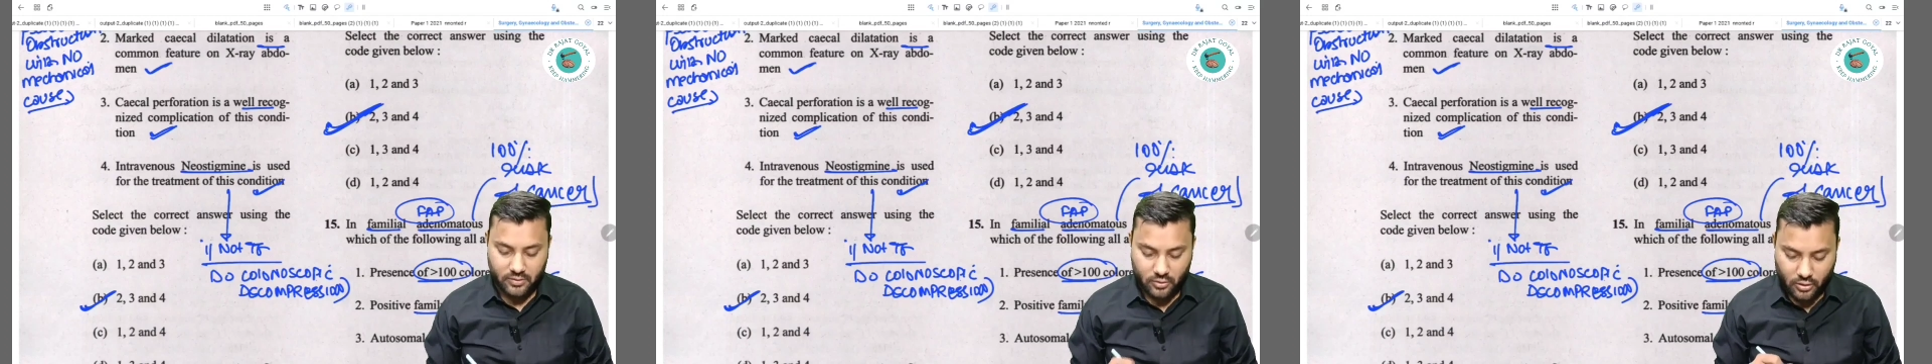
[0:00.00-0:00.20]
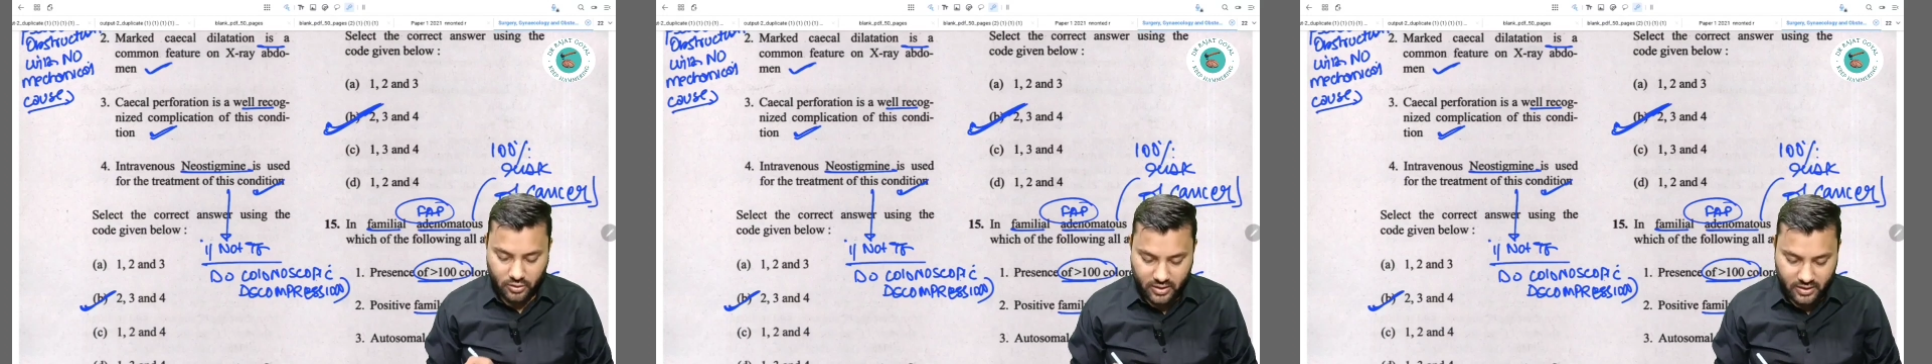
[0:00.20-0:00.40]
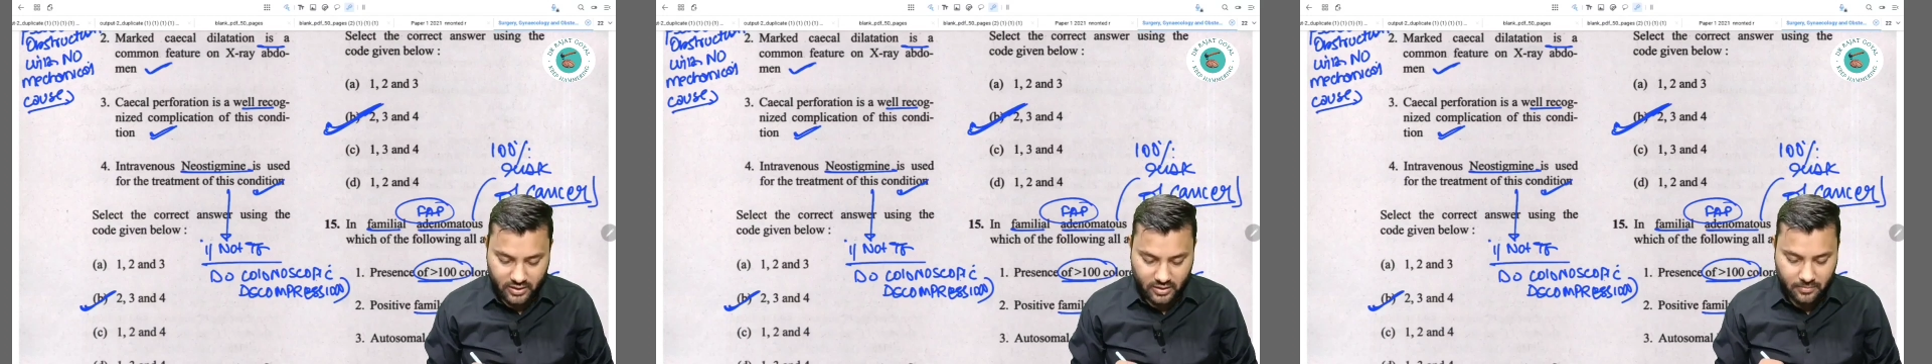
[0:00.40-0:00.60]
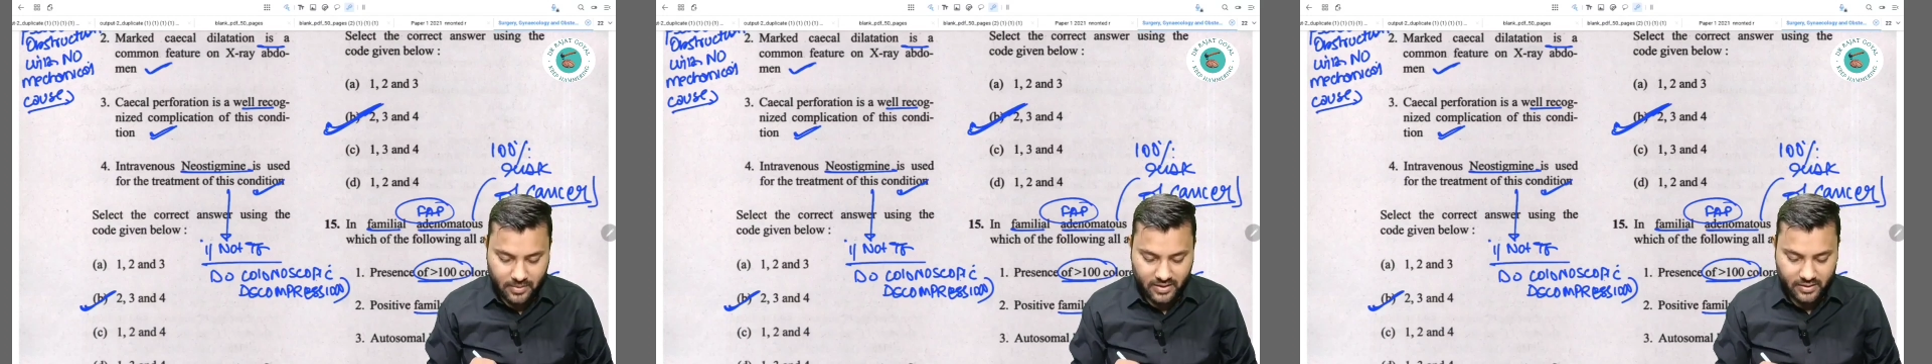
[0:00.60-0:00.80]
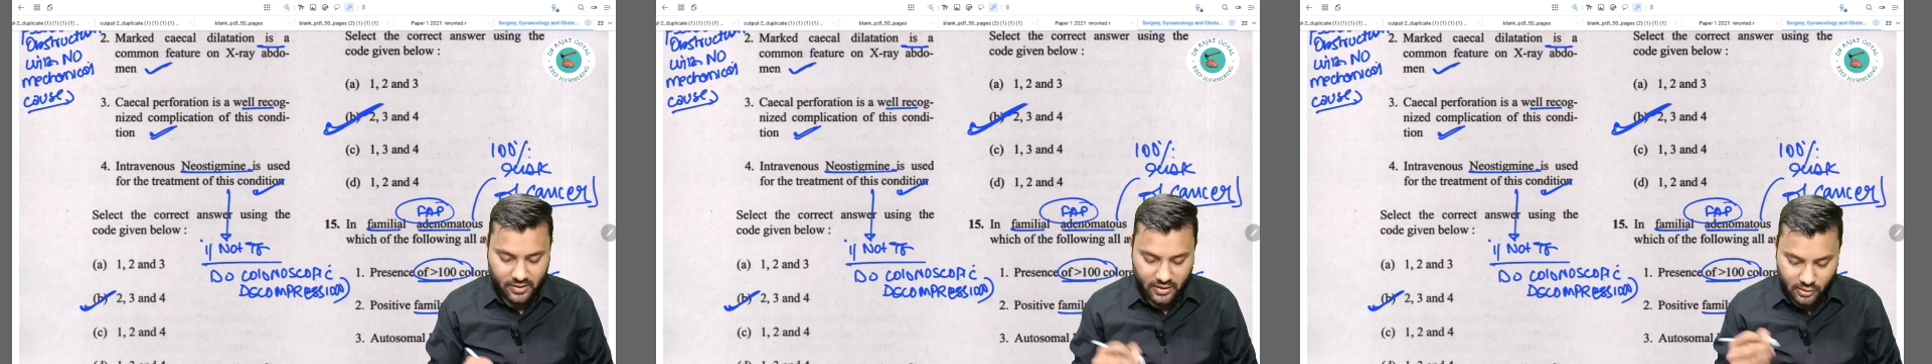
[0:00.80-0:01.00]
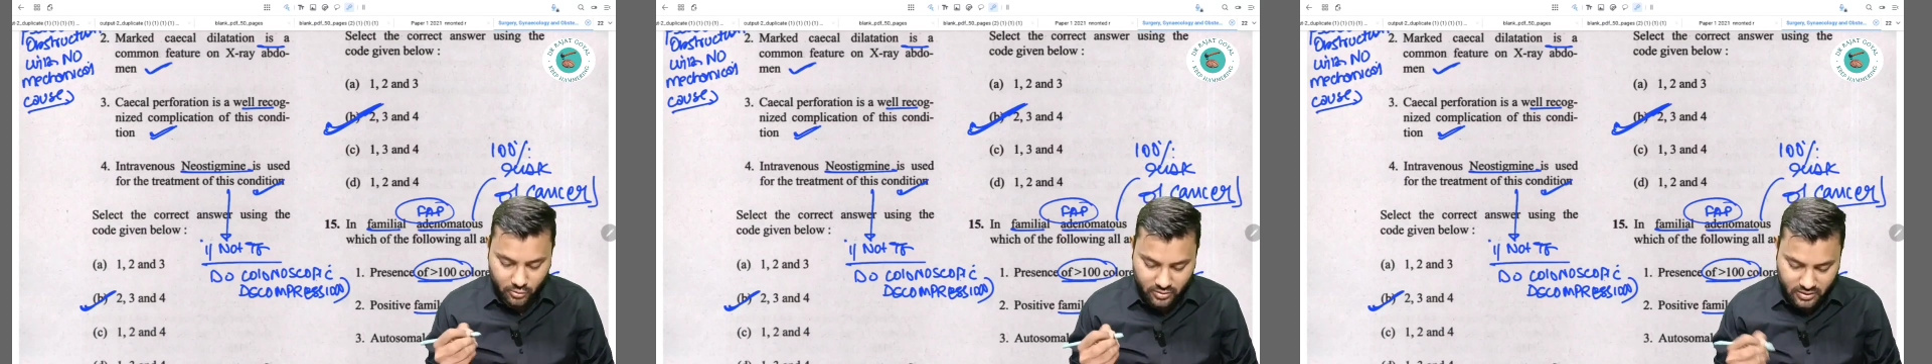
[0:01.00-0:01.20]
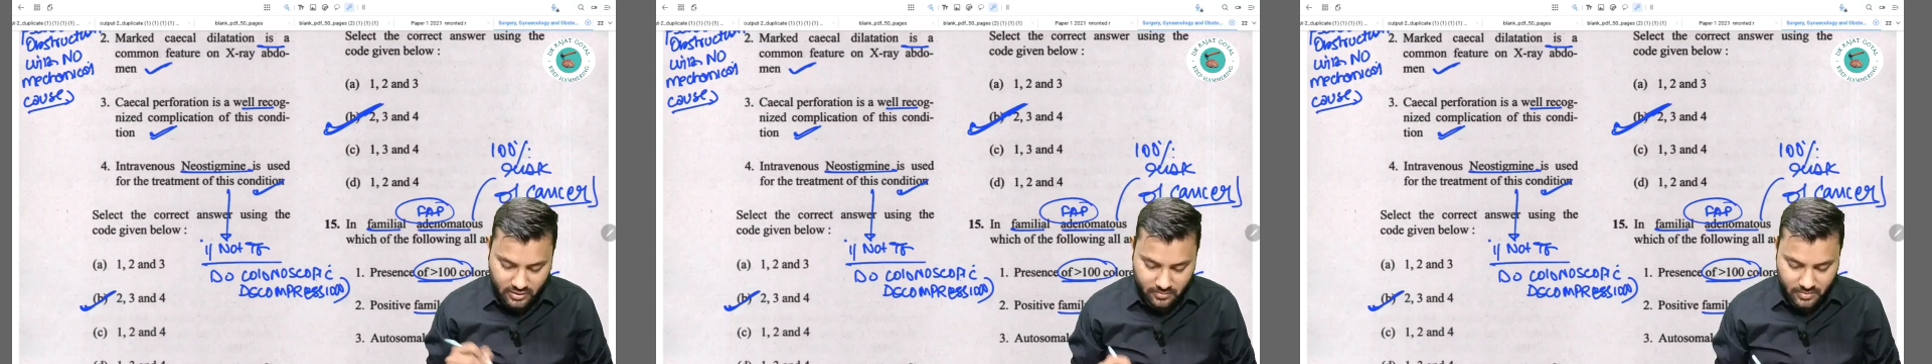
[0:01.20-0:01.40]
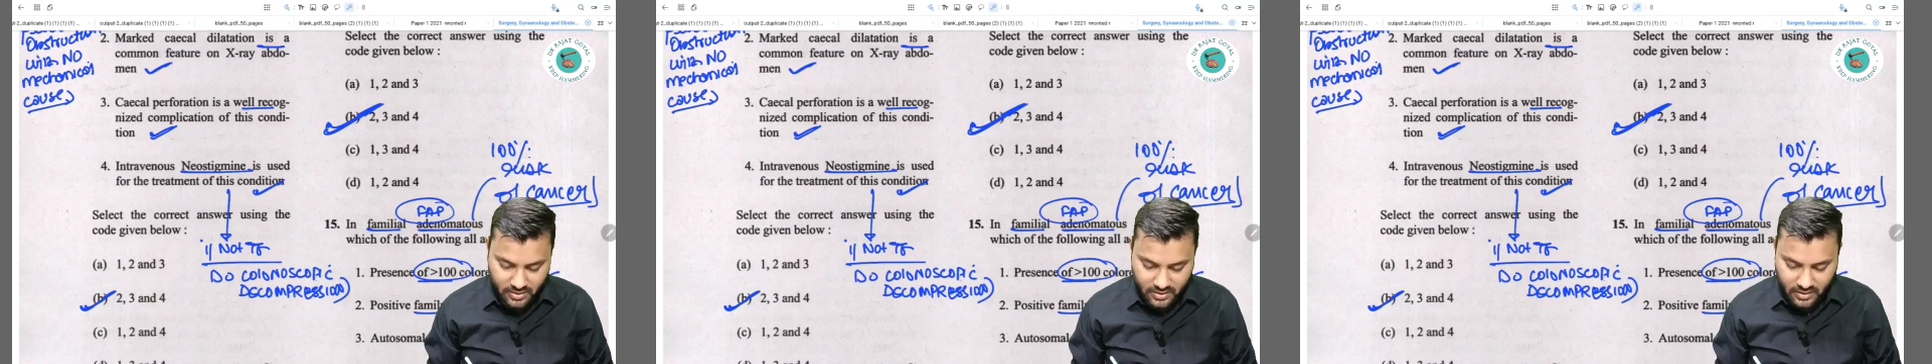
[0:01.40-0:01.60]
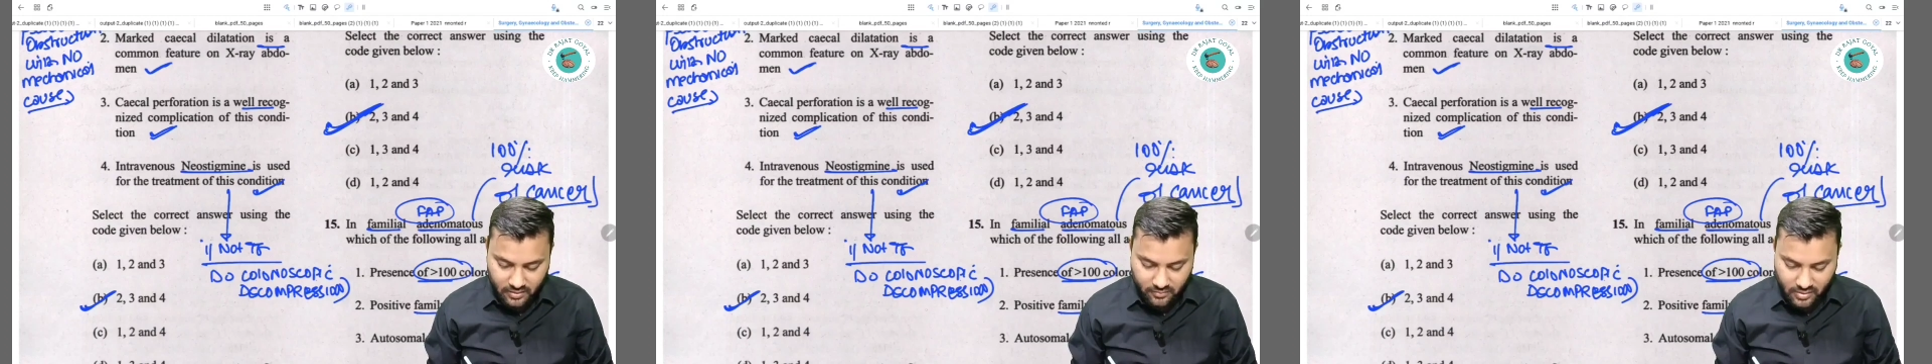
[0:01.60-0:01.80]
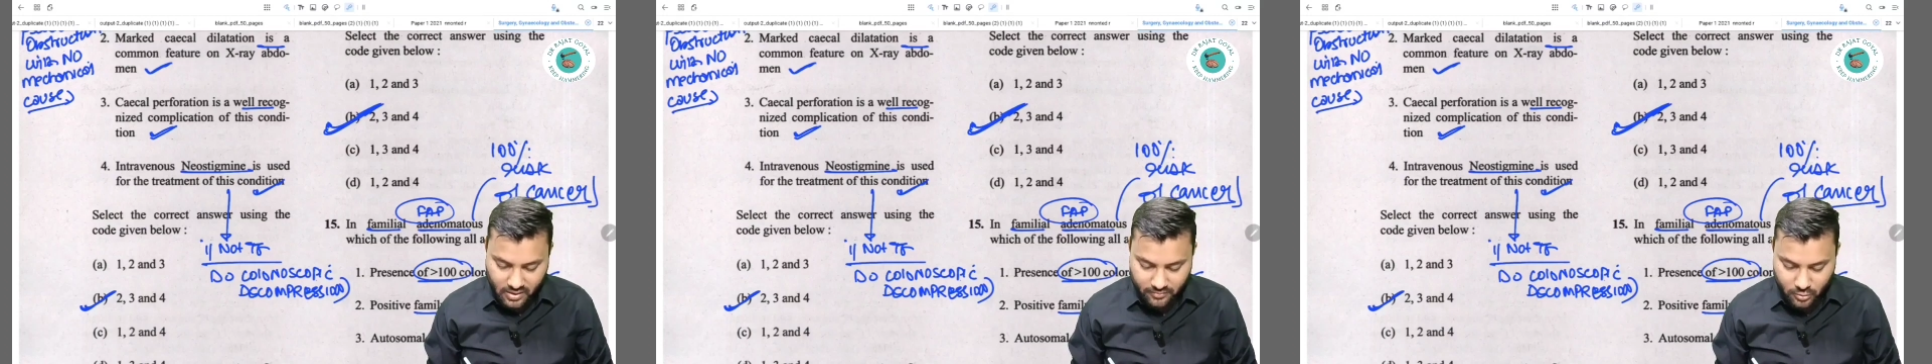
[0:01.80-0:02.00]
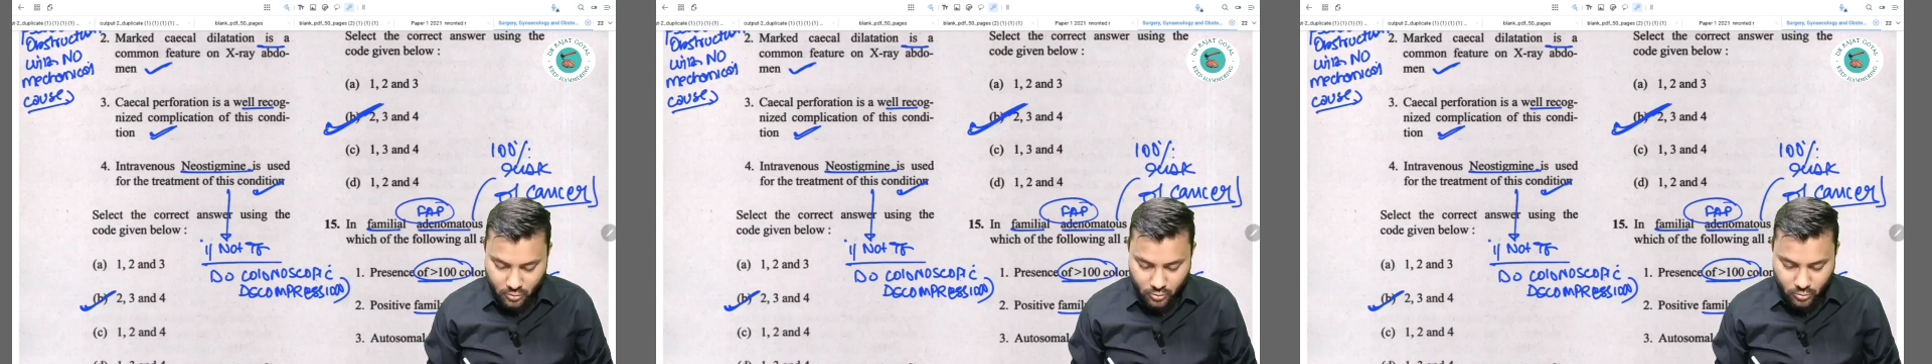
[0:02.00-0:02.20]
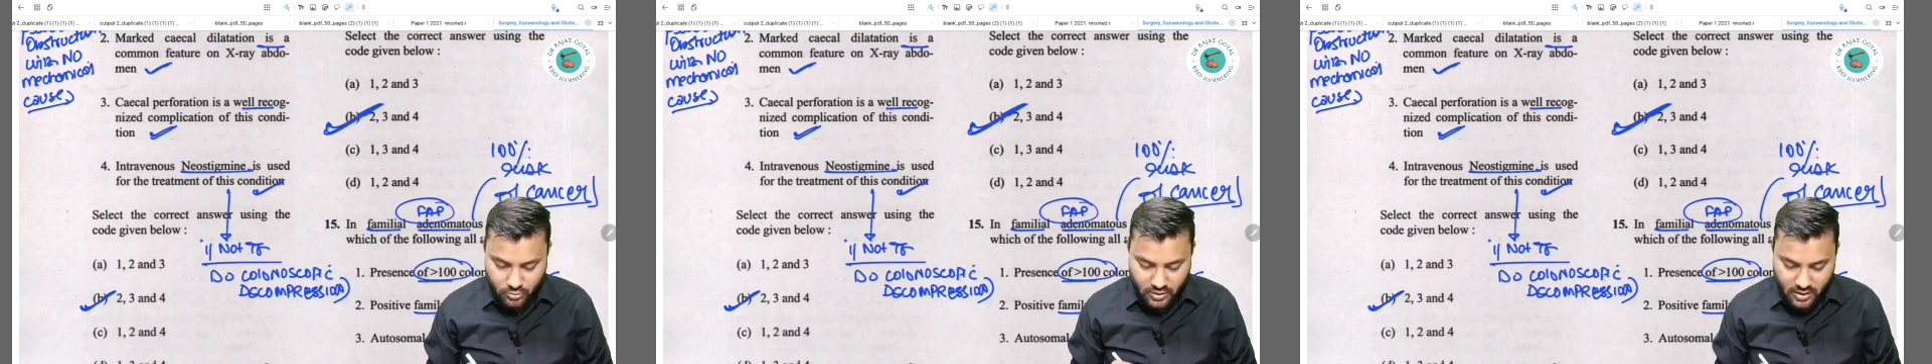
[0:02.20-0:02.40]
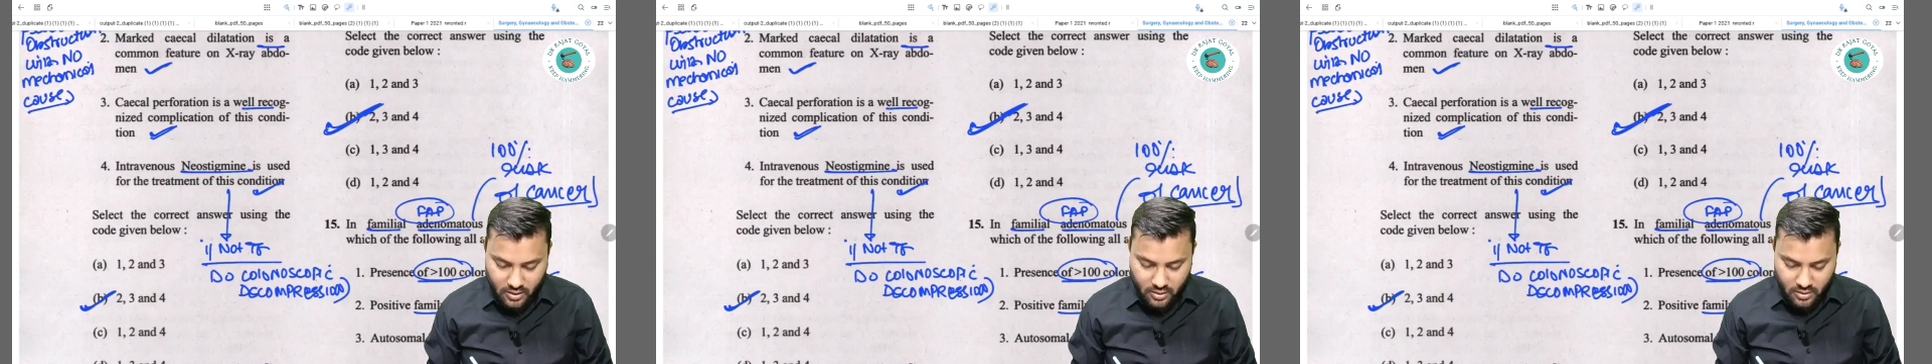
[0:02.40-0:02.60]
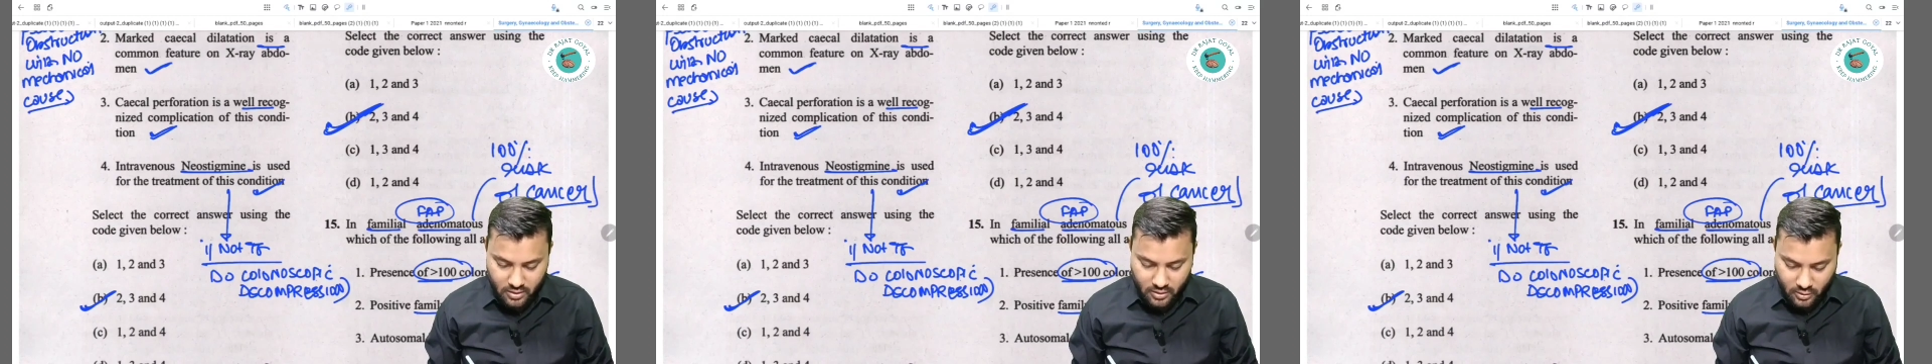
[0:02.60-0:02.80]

is not treated by the neostigmine, then we have to do the